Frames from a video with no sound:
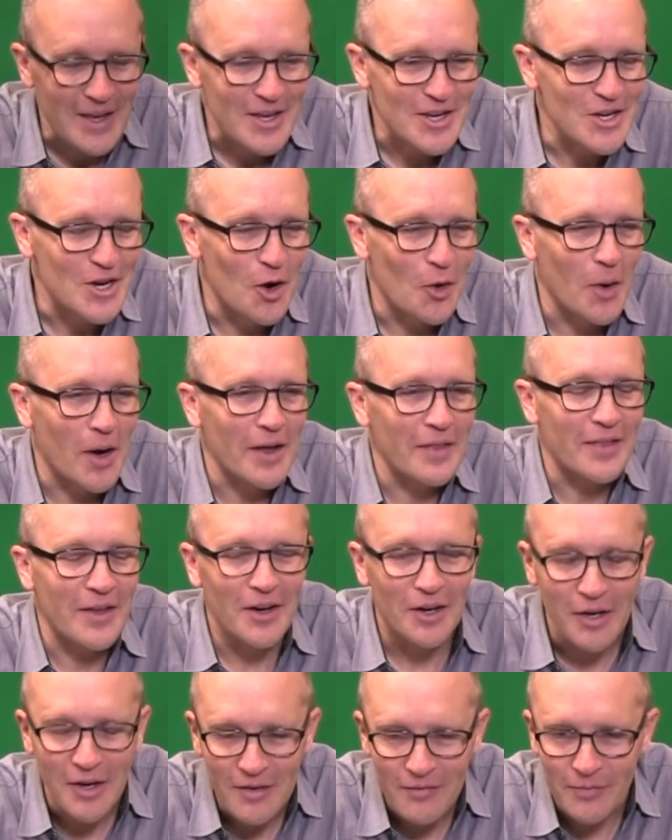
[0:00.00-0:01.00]
You know what?
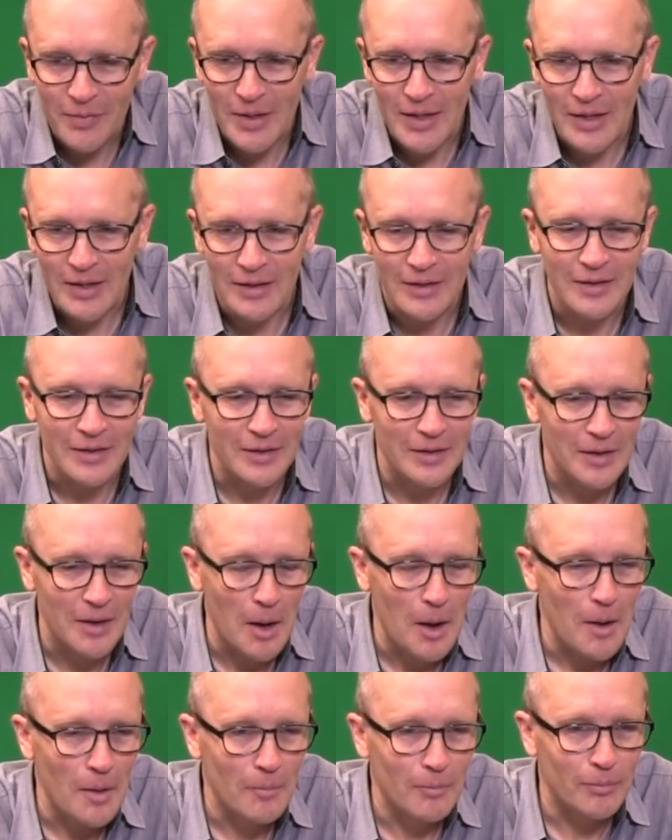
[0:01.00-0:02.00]
There have been
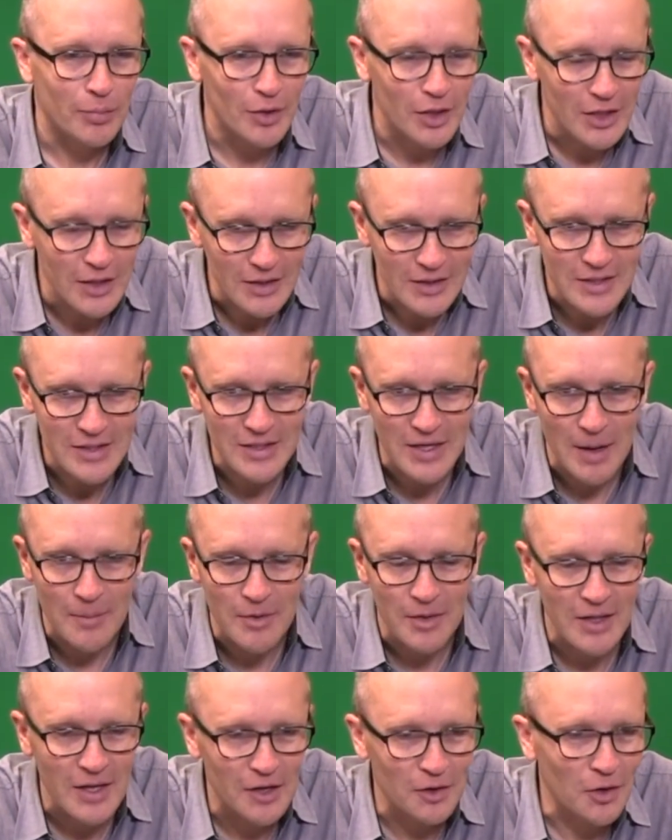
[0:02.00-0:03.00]
books.
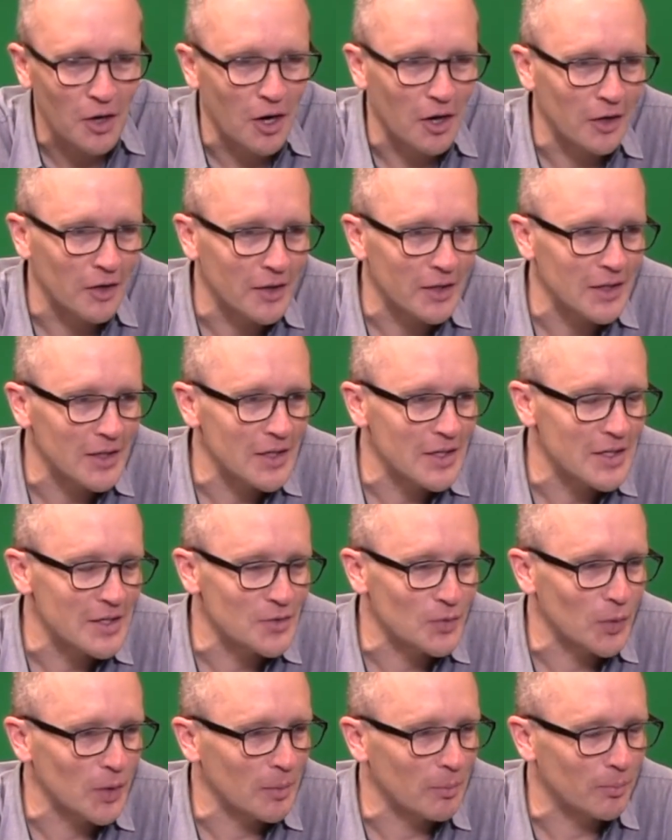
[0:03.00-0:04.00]
Dale Carnegie
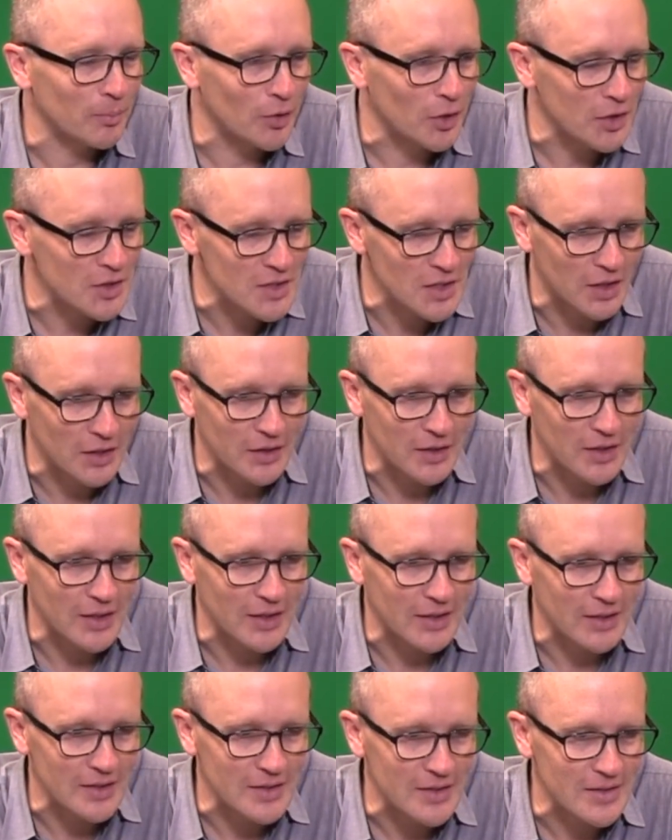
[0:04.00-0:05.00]
has written books on
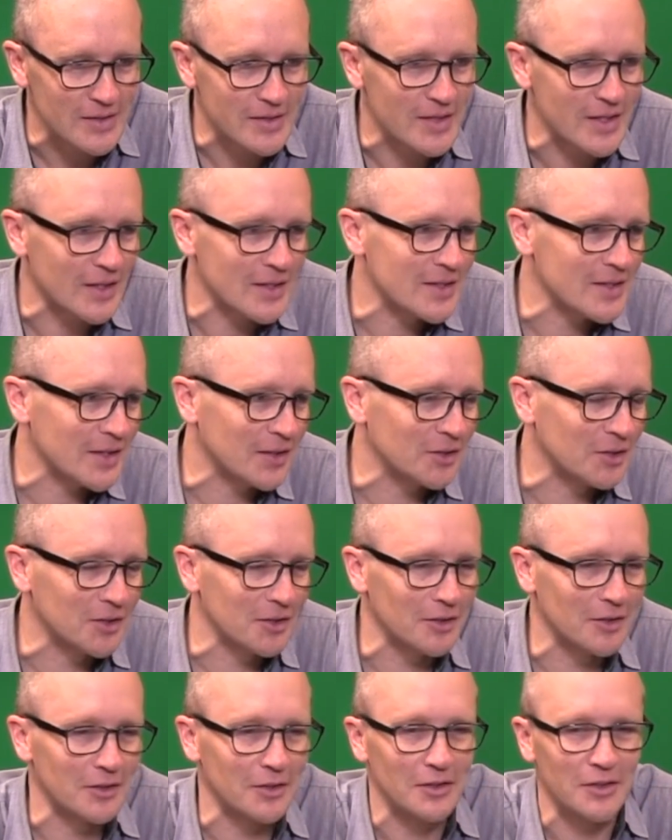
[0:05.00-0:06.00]
this. Zig
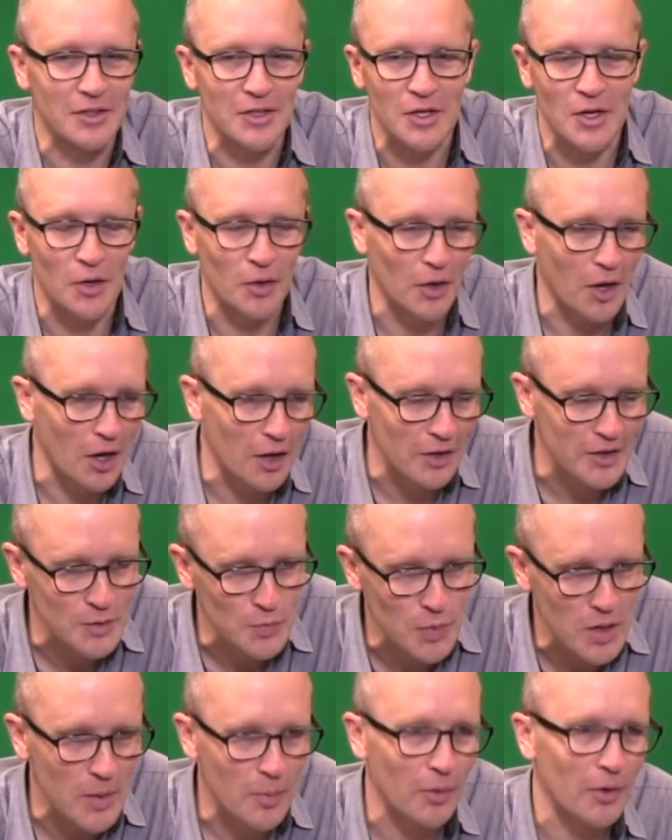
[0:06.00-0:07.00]
Ziglar, and all these
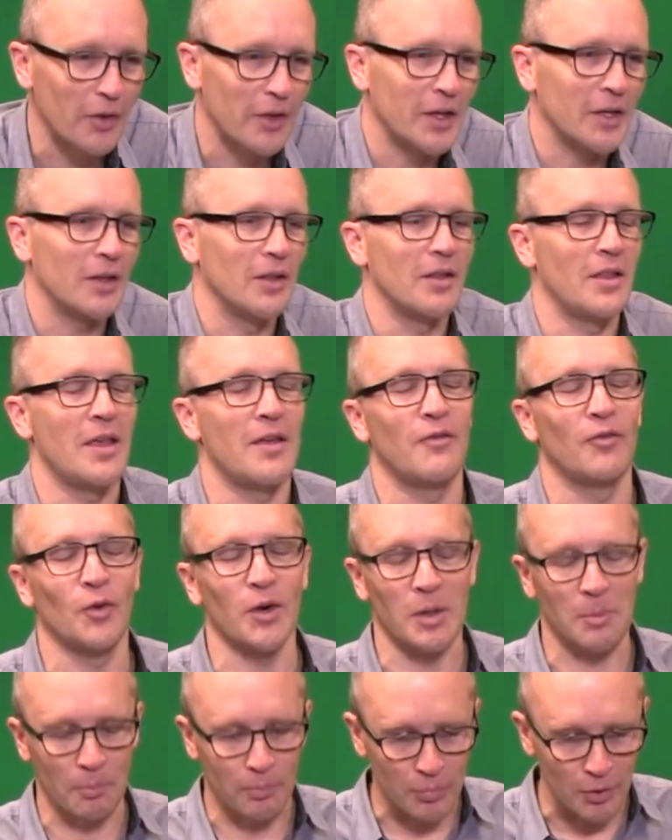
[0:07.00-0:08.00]
people, they've
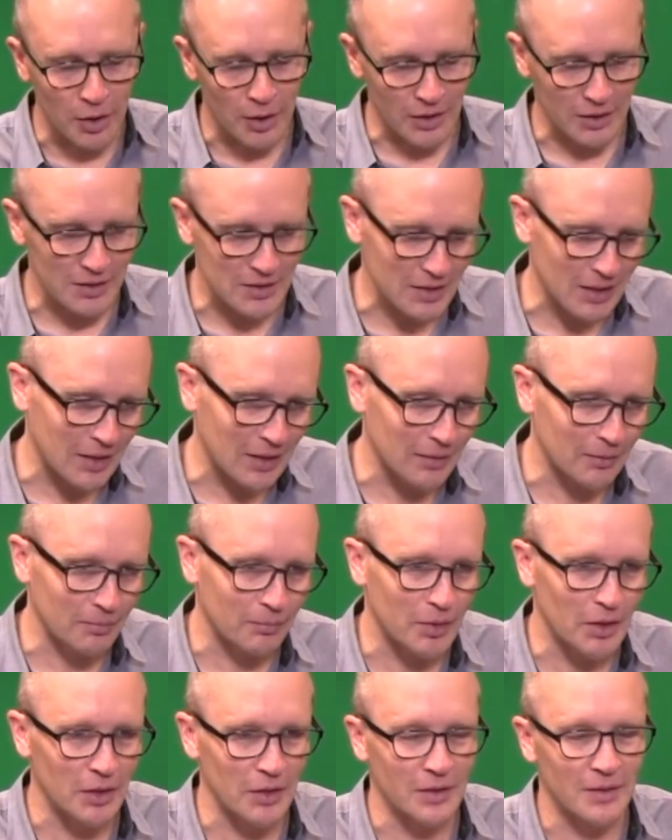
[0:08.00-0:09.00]
written books
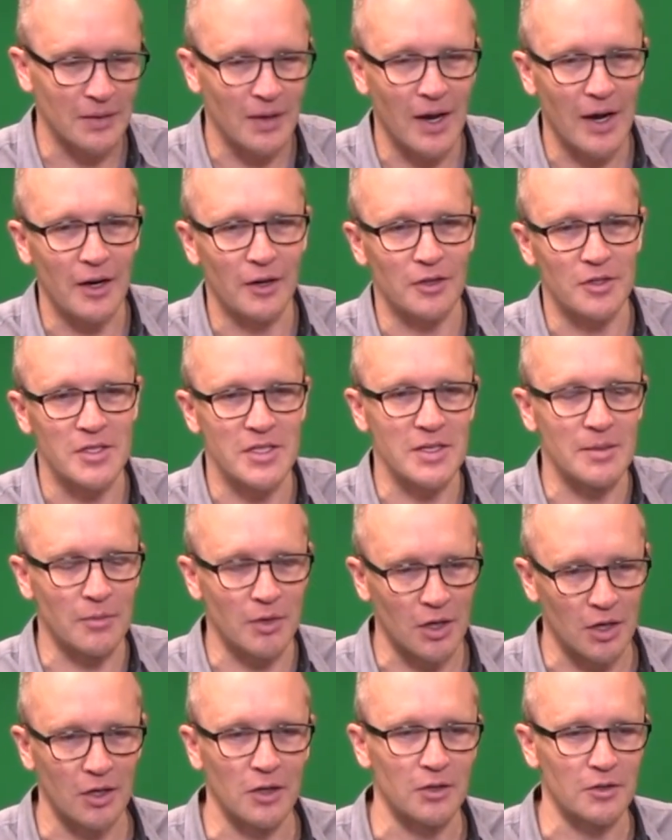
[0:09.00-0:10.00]
and built entire
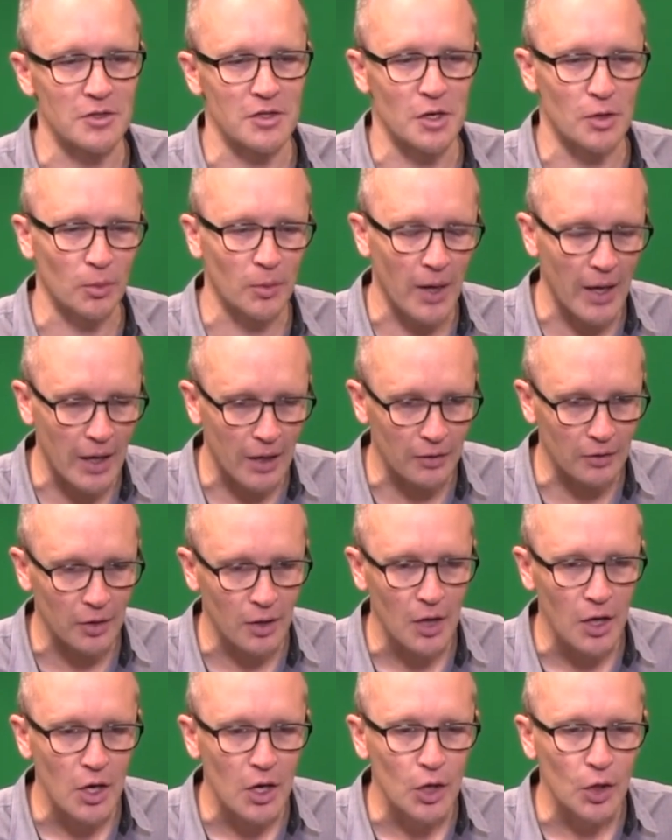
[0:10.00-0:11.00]
seminars
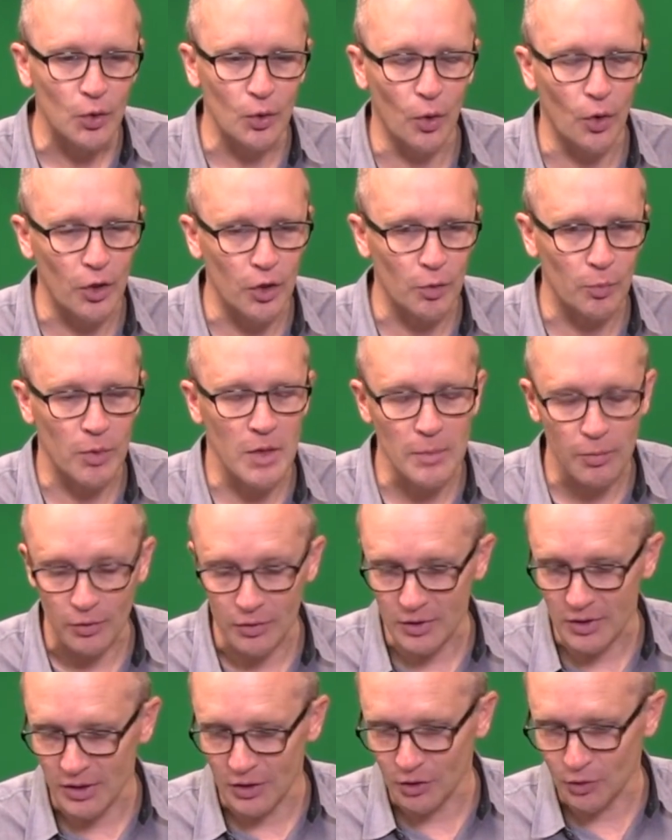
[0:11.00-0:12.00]
around growing your people
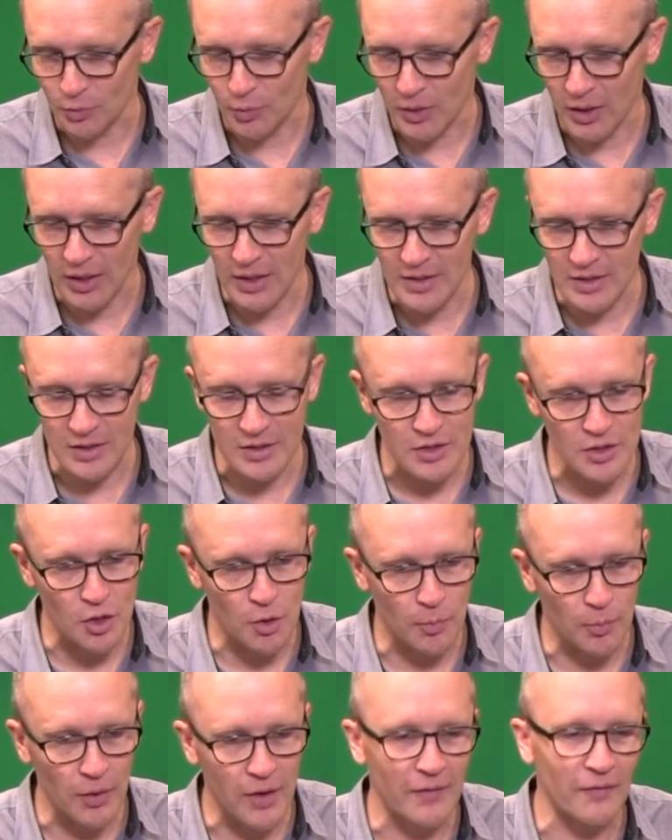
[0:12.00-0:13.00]
skills because it's
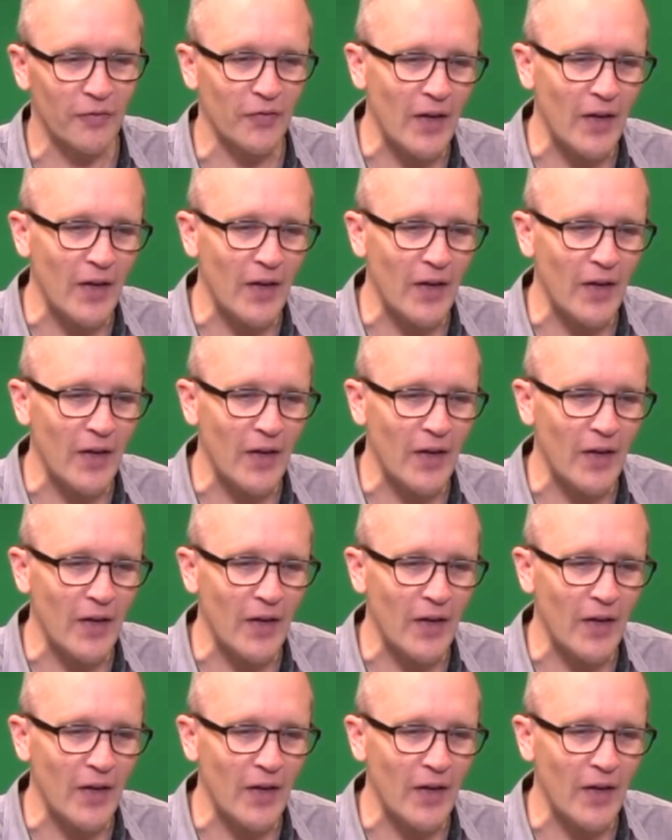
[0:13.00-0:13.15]
so important.